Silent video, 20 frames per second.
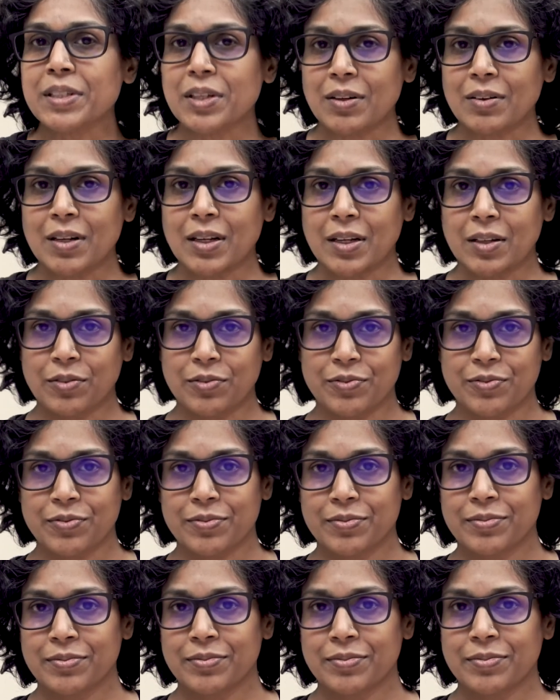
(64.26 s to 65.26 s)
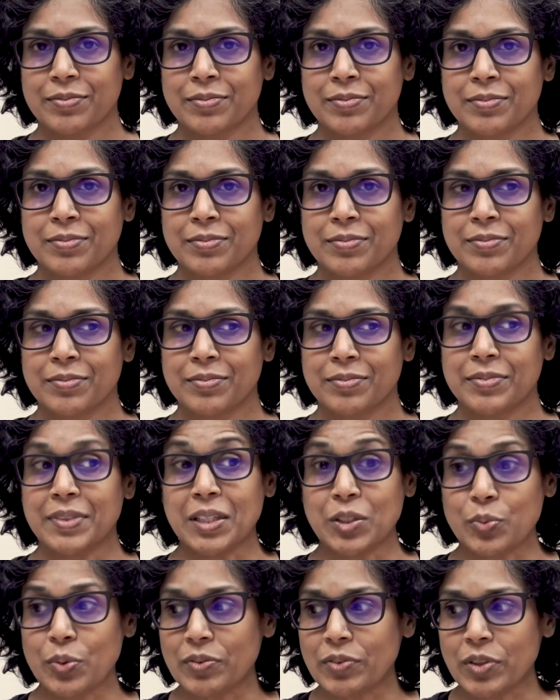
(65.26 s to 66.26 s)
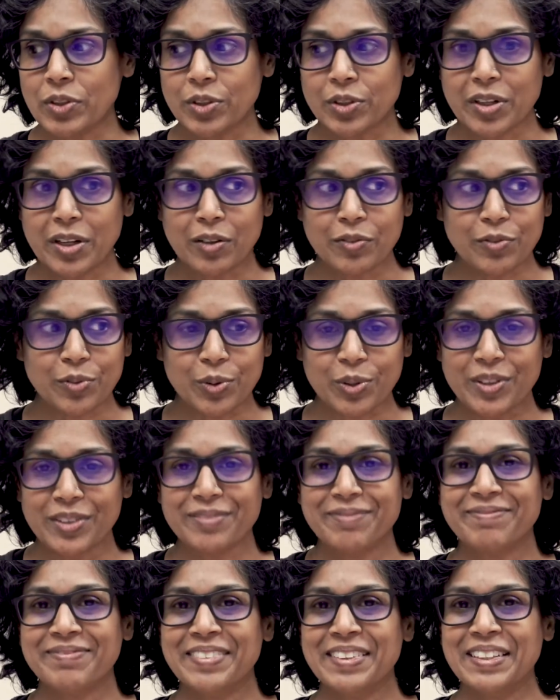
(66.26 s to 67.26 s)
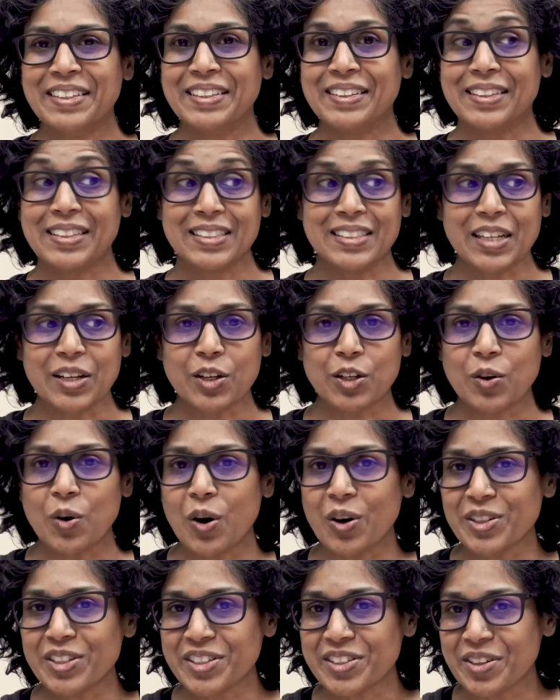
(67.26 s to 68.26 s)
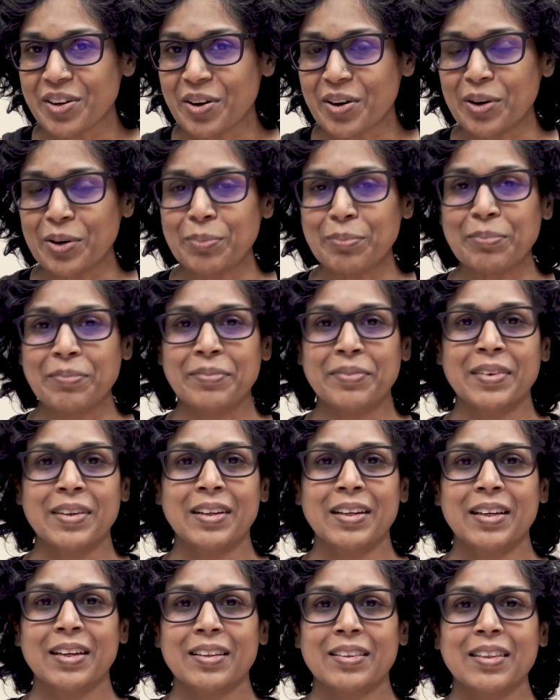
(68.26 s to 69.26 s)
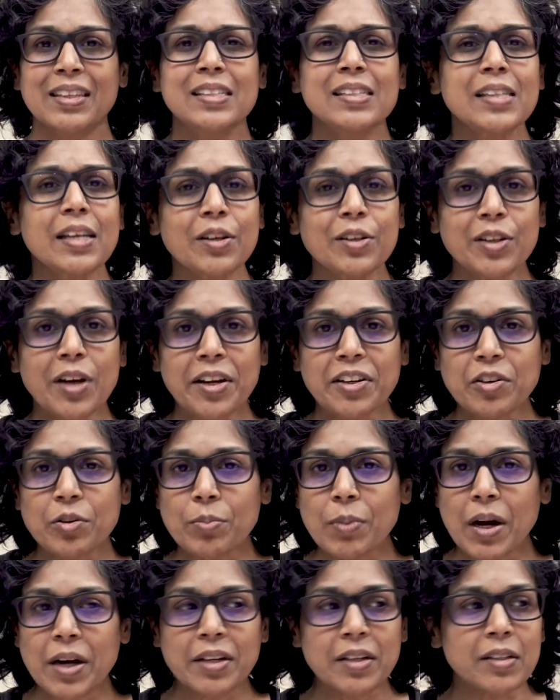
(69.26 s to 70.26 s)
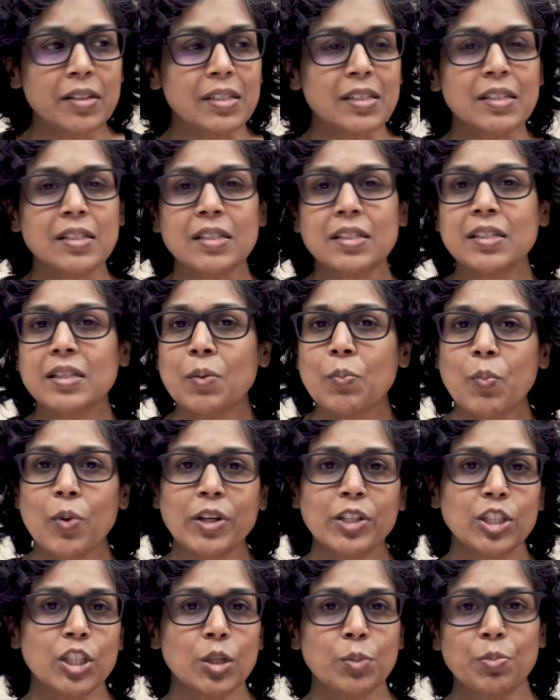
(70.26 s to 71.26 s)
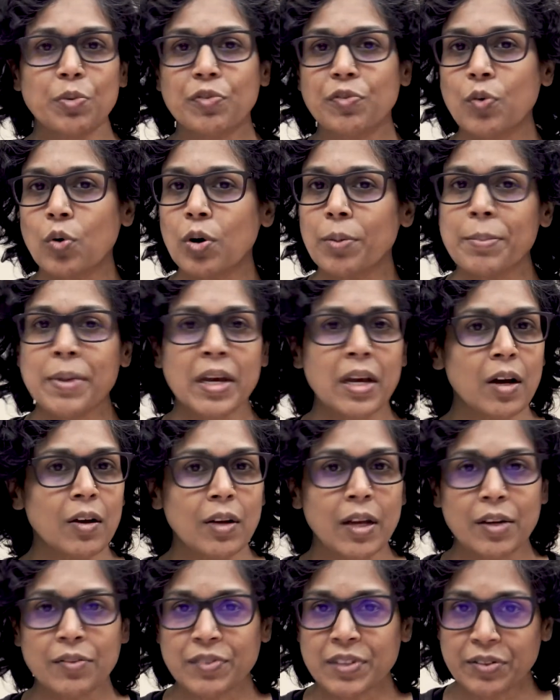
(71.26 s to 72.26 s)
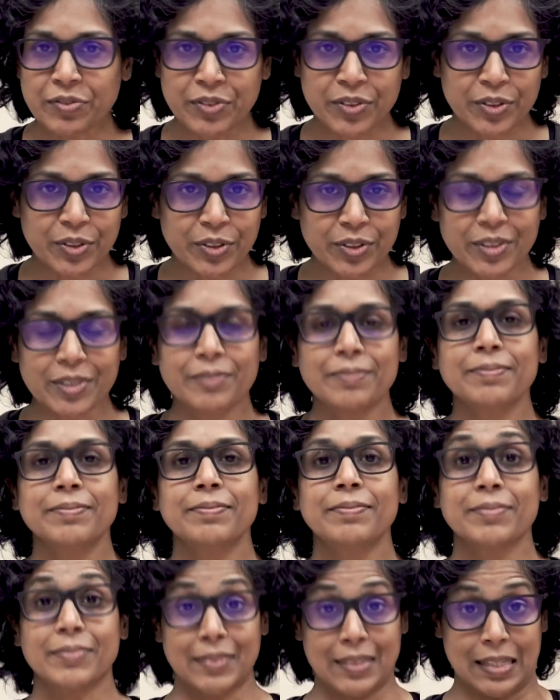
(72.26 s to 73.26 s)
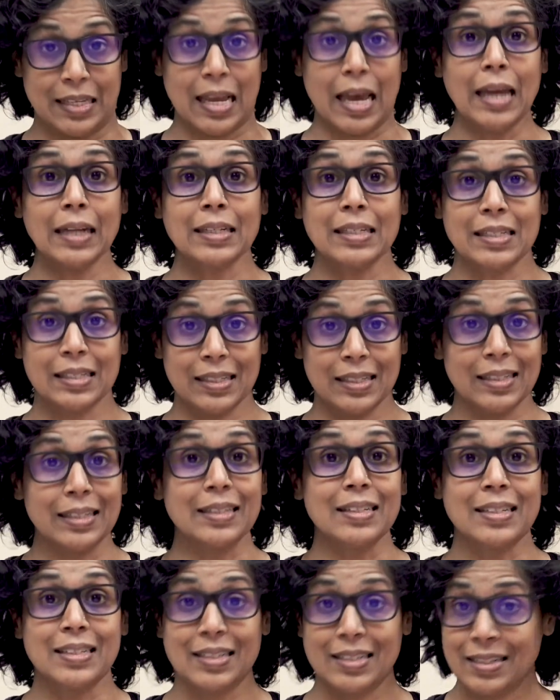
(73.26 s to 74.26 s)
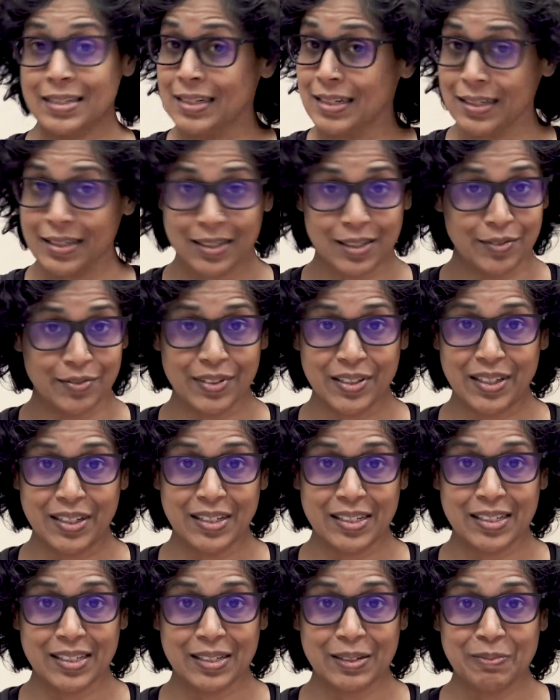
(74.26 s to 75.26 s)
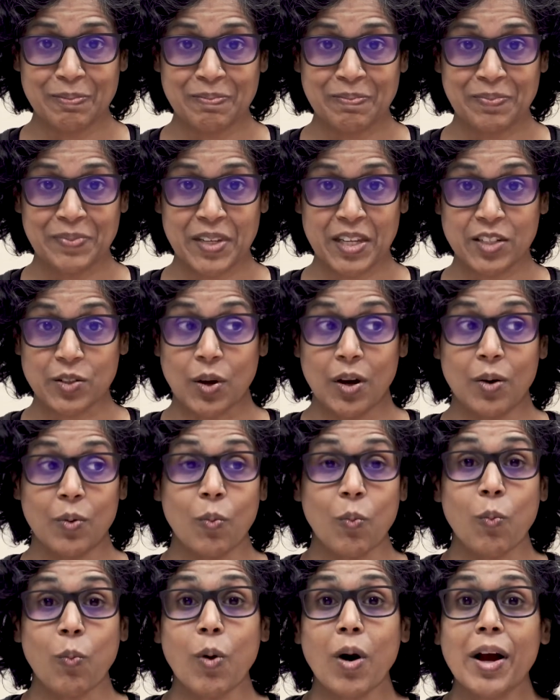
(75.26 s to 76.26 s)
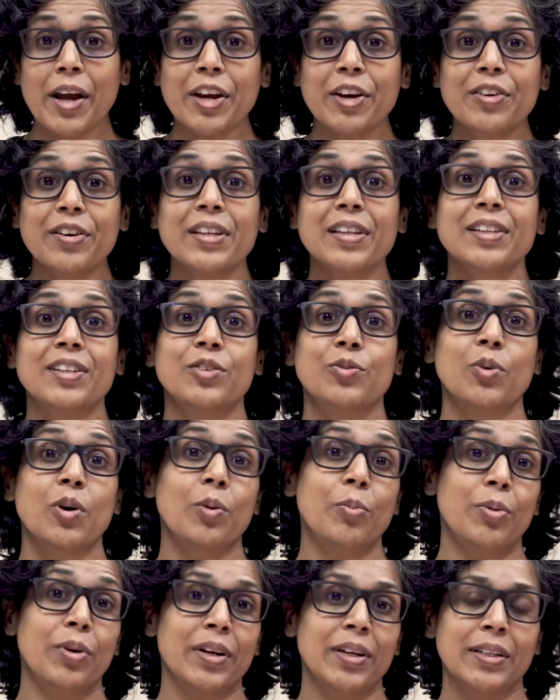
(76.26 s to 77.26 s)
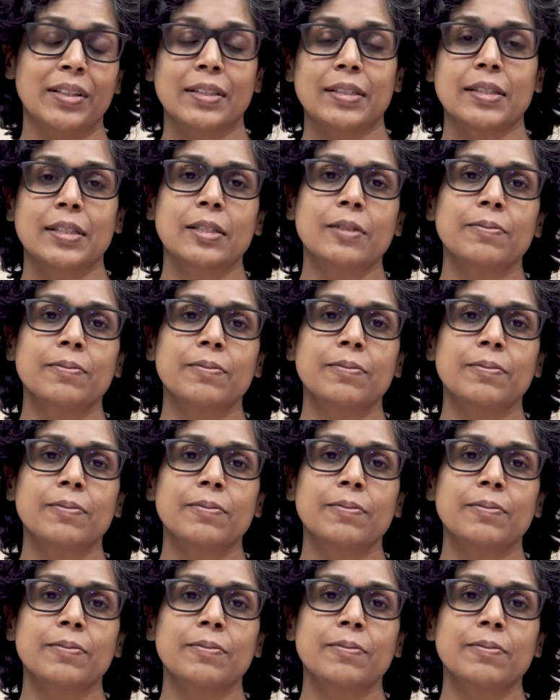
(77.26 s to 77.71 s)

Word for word: in our life, things we have to look out for, things that could cause us harm, things that could undermine us in some way, shape, or form, make our life difficult. That's instinctive in us. It's wired into our brains.